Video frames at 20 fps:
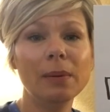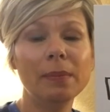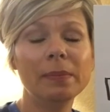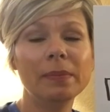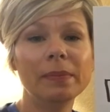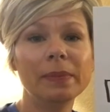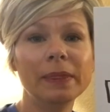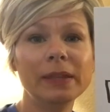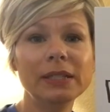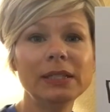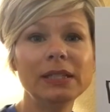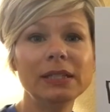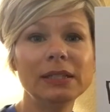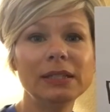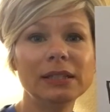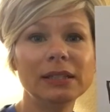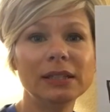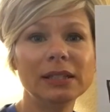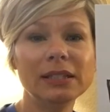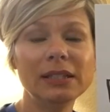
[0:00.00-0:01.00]
This
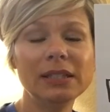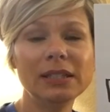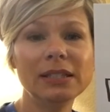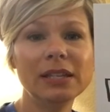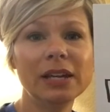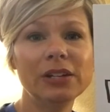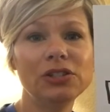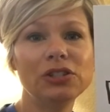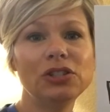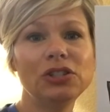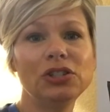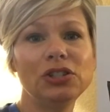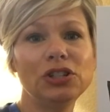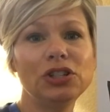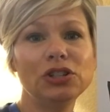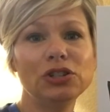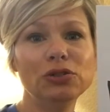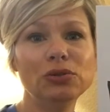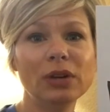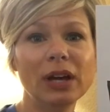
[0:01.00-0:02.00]
is not just
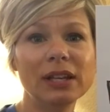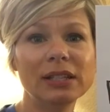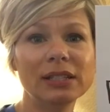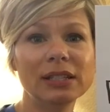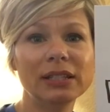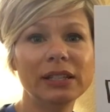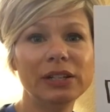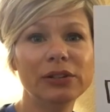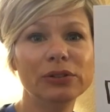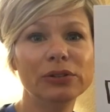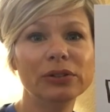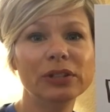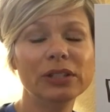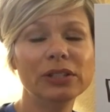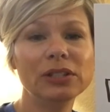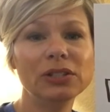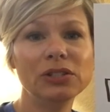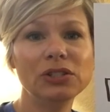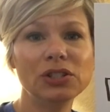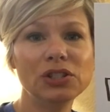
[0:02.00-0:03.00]
you as a leader.
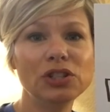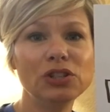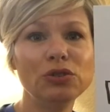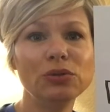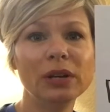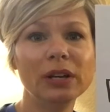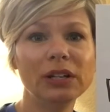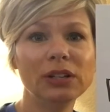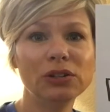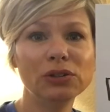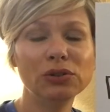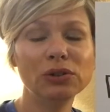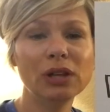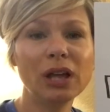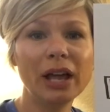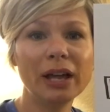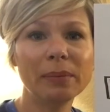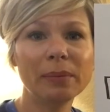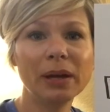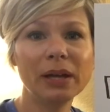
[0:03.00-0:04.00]
This is you and your
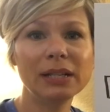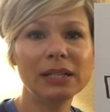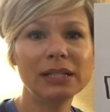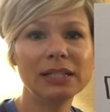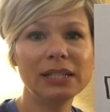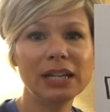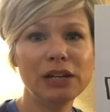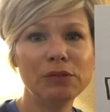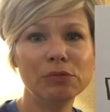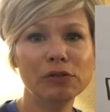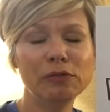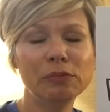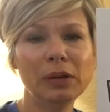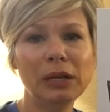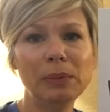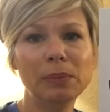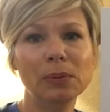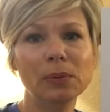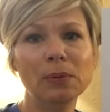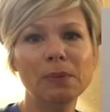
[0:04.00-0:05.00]
like-minded team of
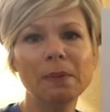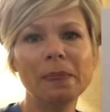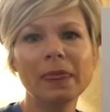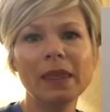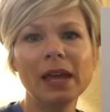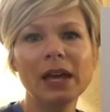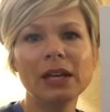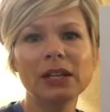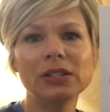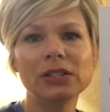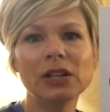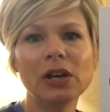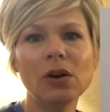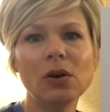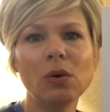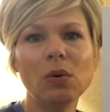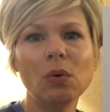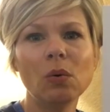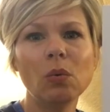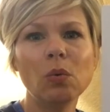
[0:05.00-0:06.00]
people.
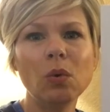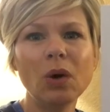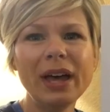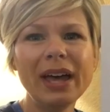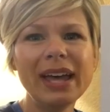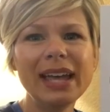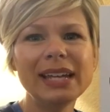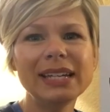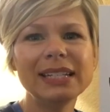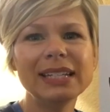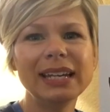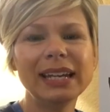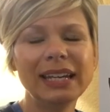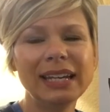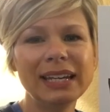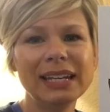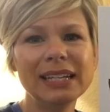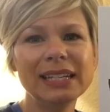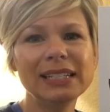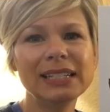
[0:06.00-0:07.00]
So what
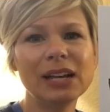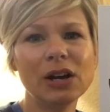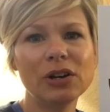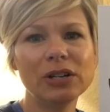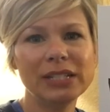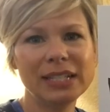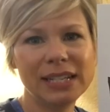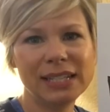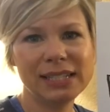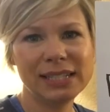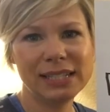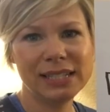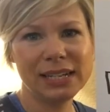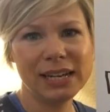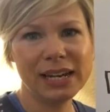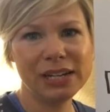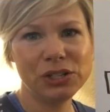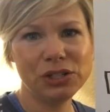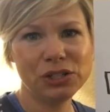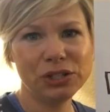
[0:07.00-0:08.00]
is our
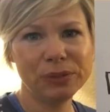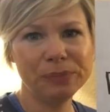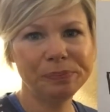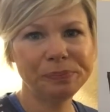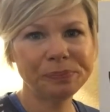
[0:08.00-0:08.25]
destination?